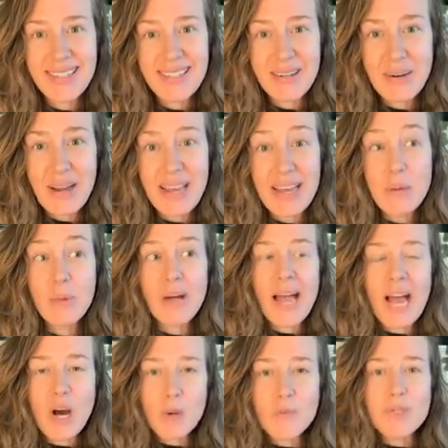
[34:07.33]
Okay, it will
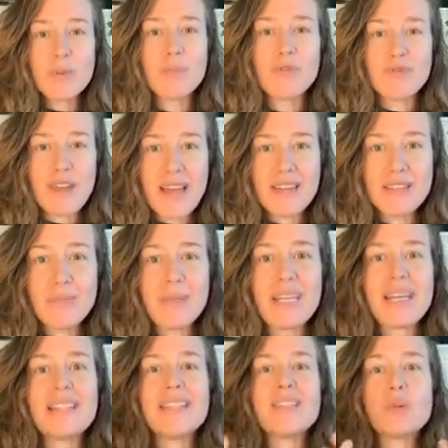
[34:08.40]
help to prevent,
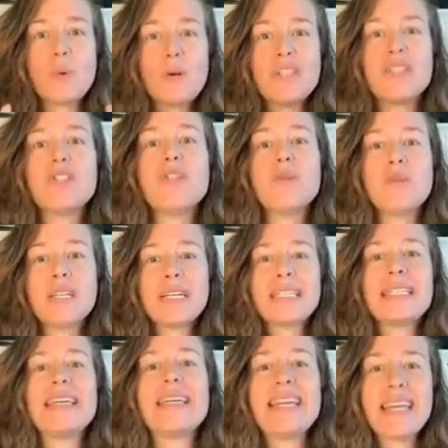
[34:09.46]
because it's going to do the
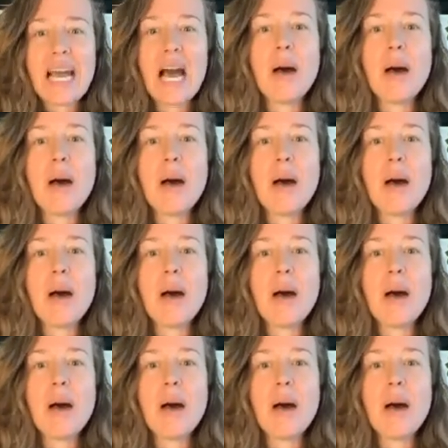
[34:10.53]
cleaning